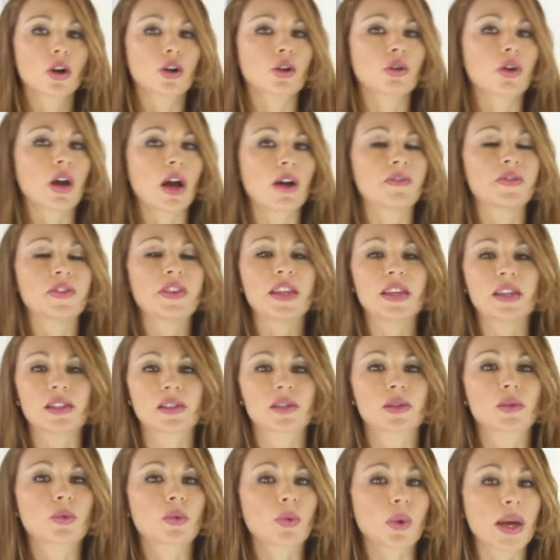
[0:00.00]
or you have
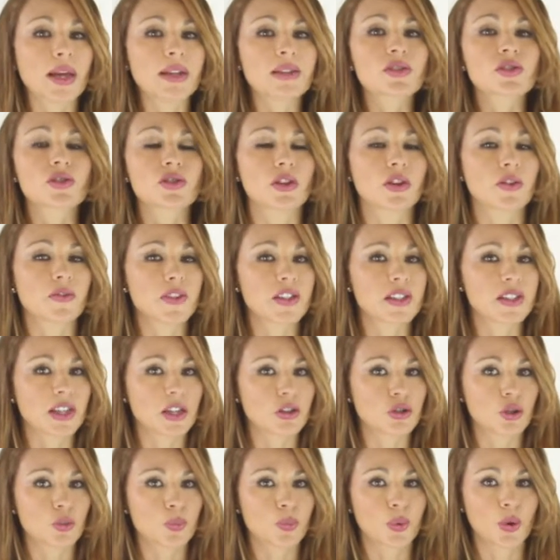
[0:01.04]
this great service
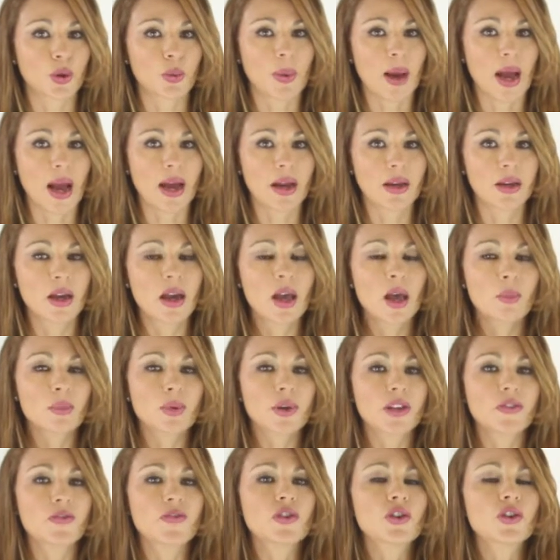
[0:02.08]
that you provide,
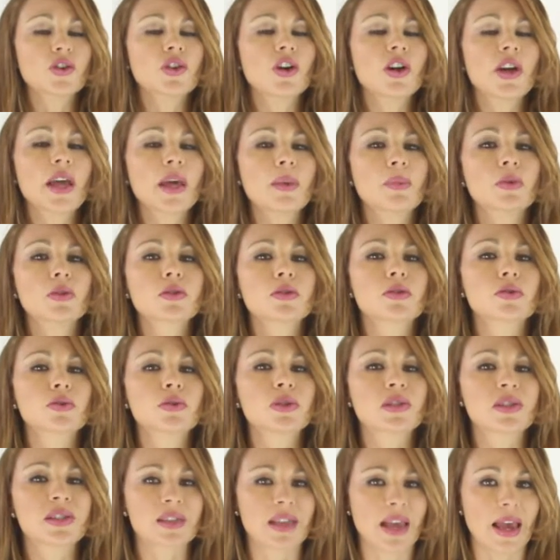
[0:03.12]
but if you're not able to
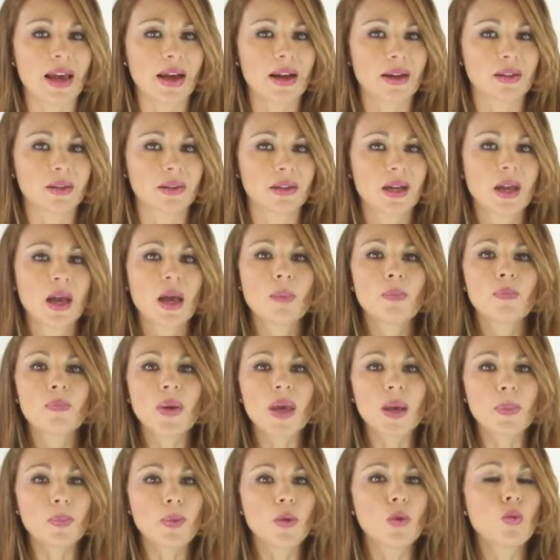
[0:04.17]
sell,
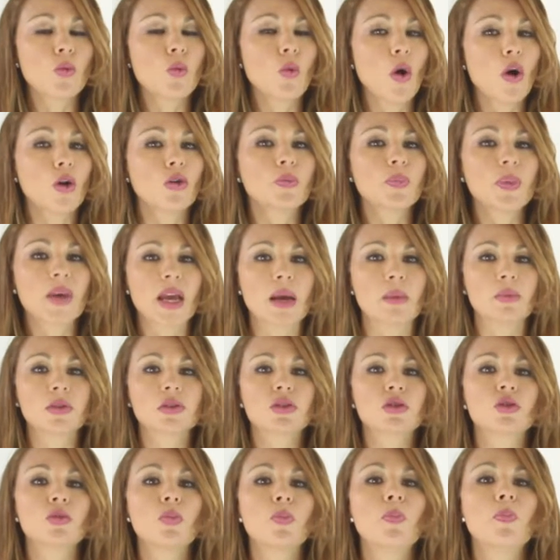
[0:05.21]
people won't be able
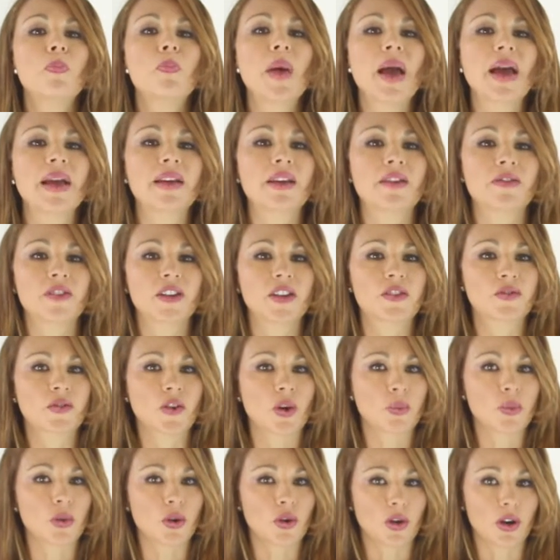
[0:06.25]
to benefit
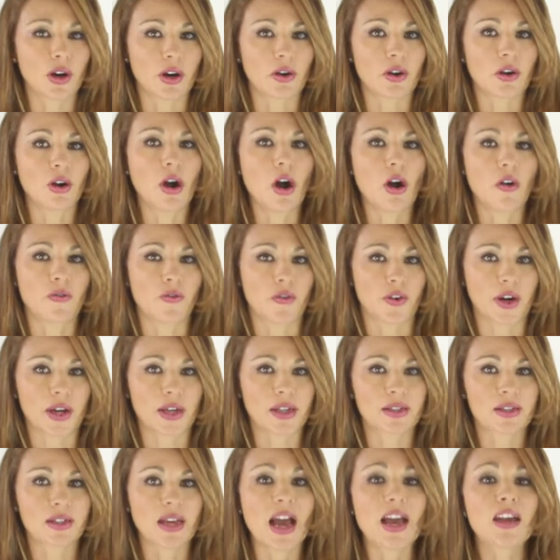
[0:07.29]
from your
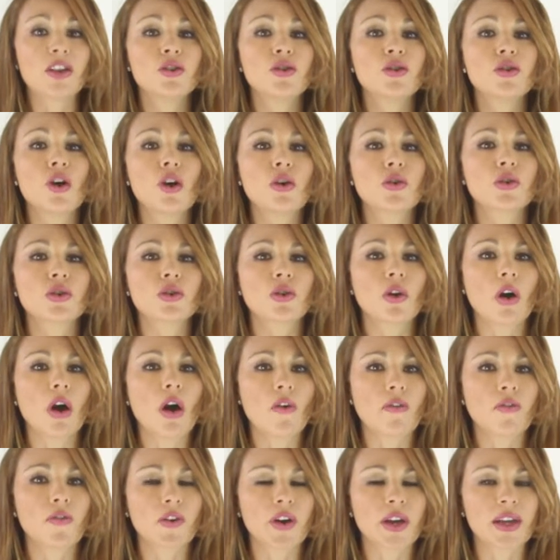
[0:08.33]
offerings. I know you're
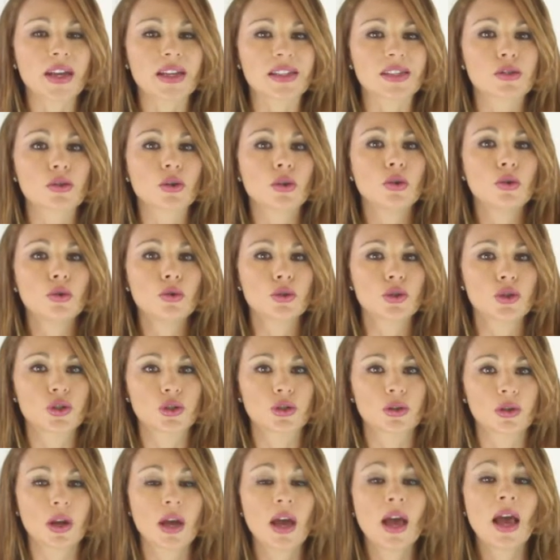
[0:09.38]
offering a
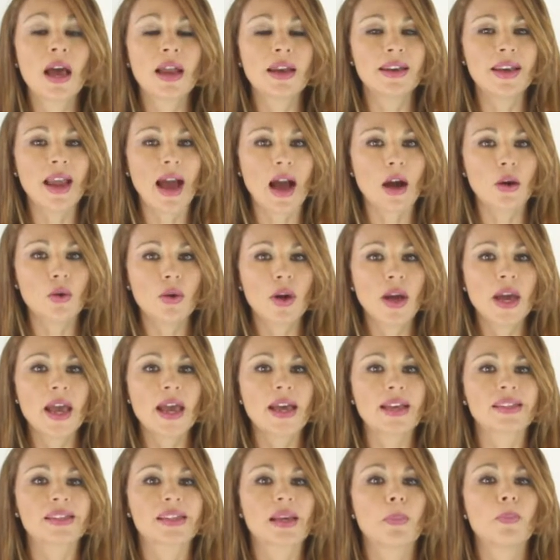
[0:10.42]
solution. Now,
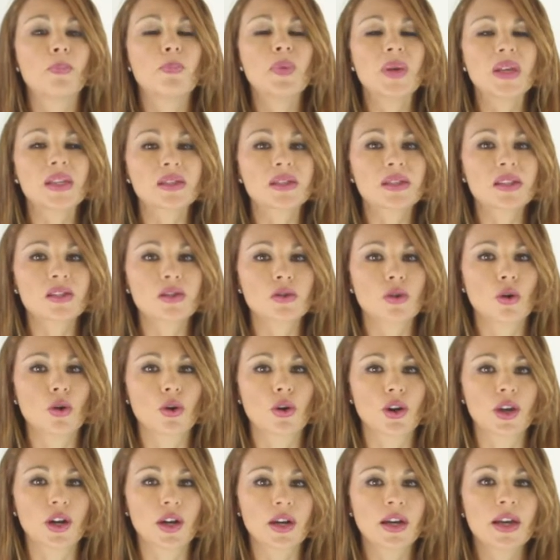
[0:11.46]
as a business
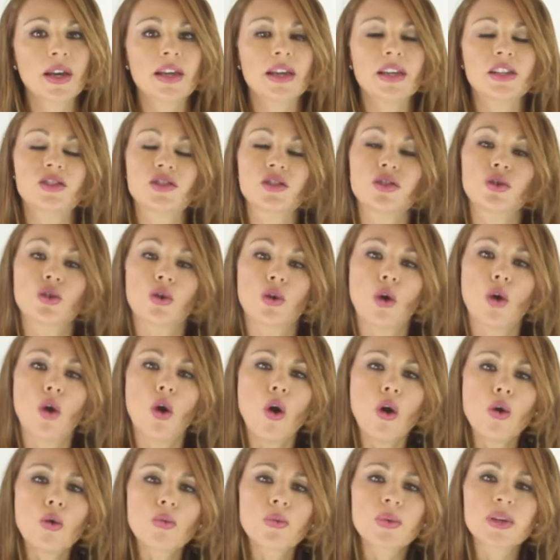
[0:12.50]
owner, it's your
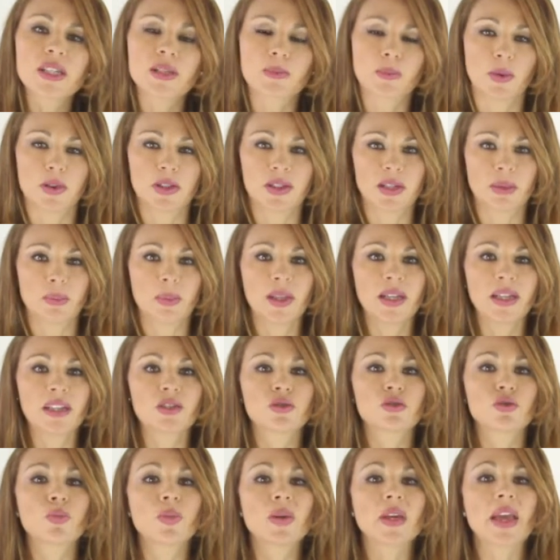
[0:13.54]
own
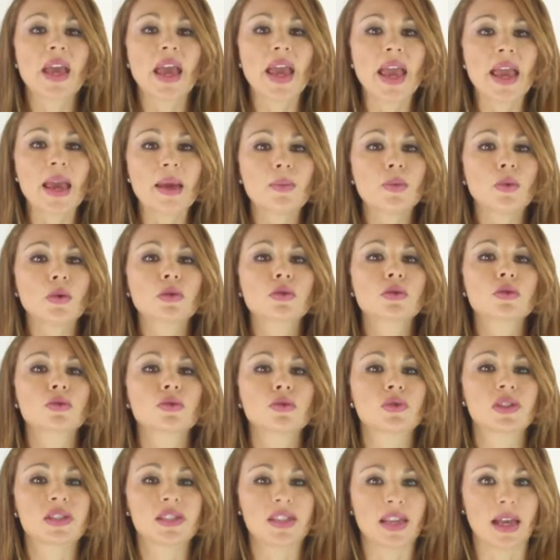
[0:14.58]
responsibility to be able to
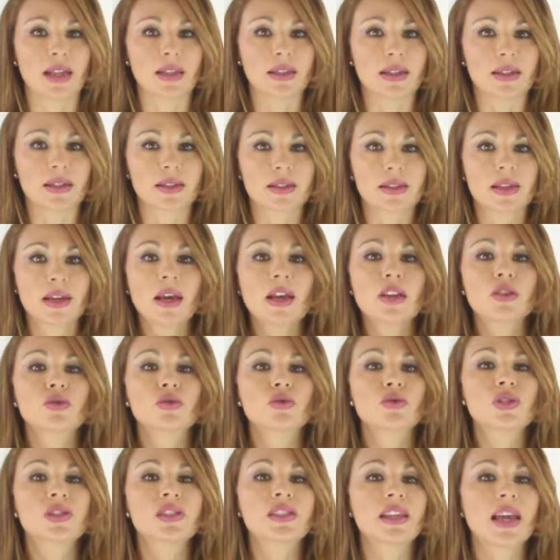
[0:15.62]
sell it,
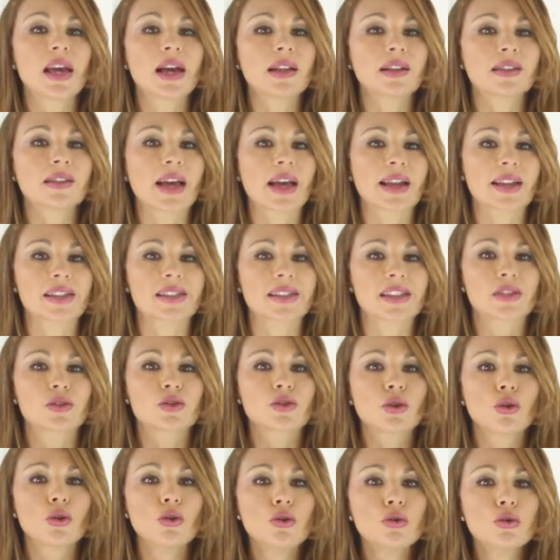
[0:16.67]
to sell that as a
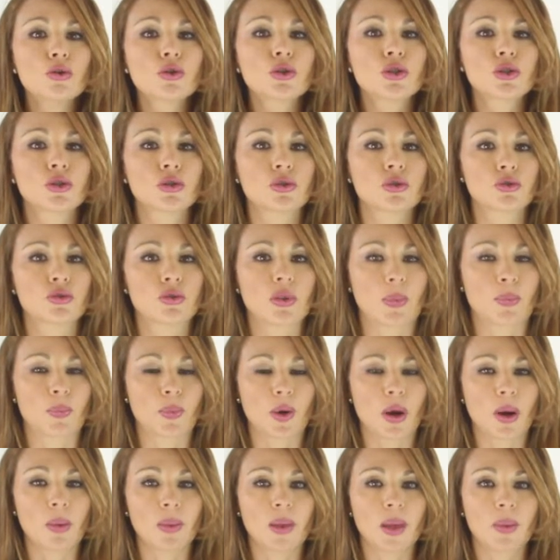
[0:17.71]
solution to the
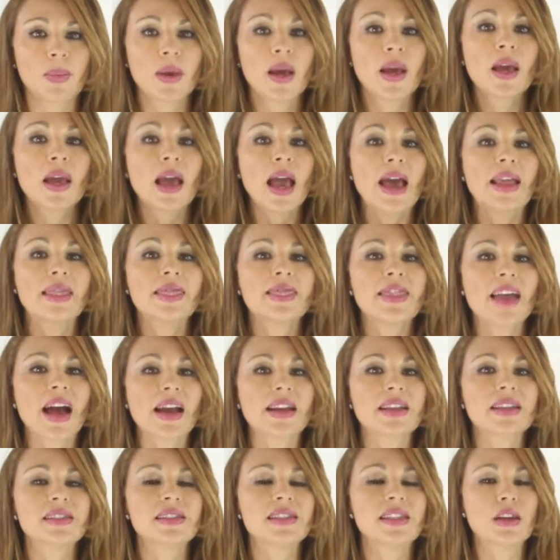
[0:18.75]
problem, and
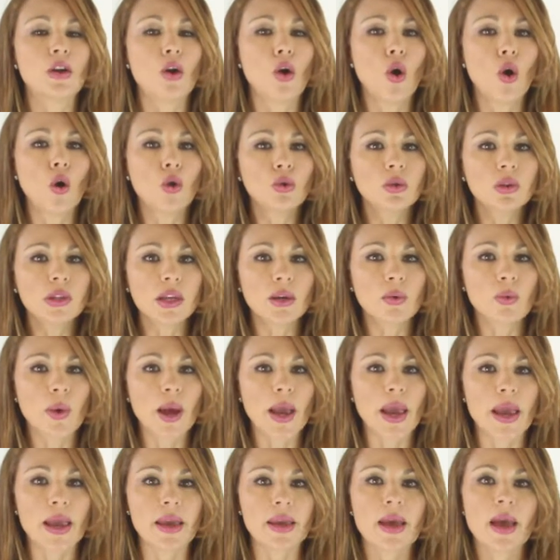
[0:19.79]
that is the only
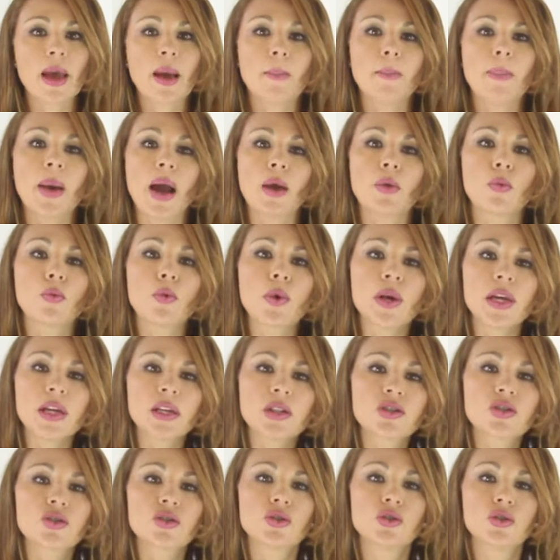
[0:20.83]
way by
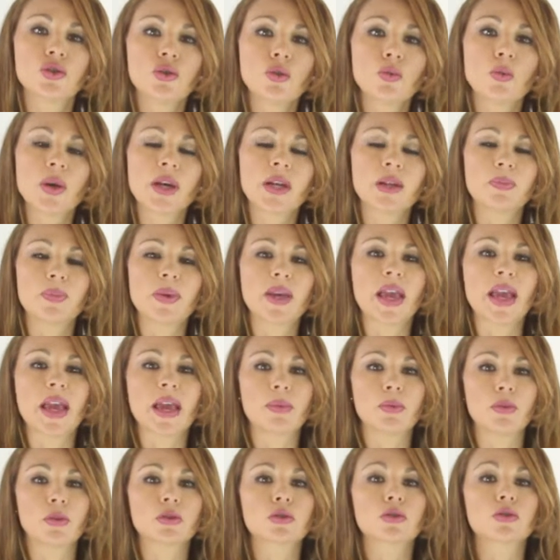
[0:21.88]
which you will be
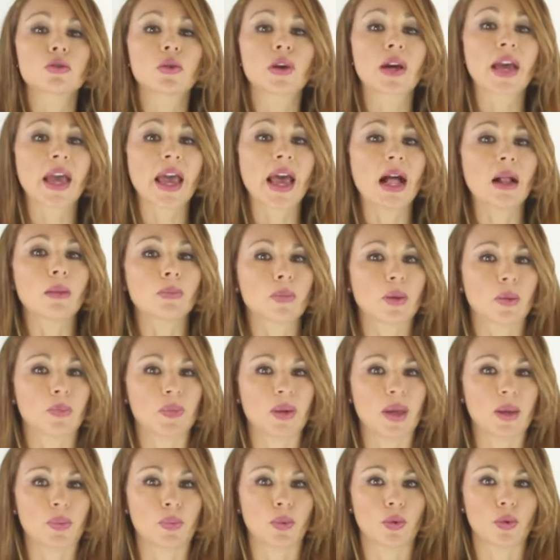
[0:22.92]
able to help
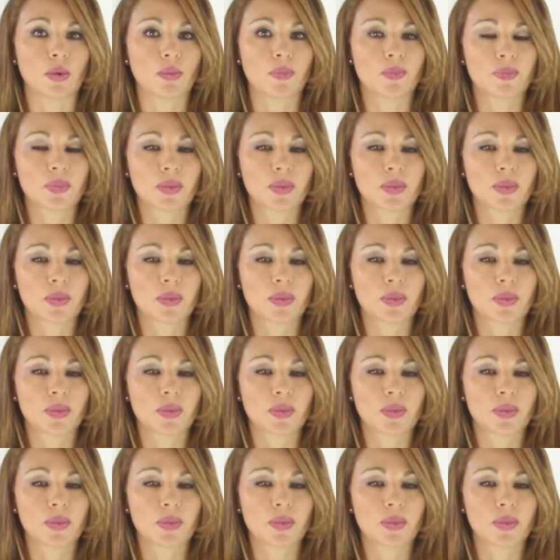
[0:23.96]
people.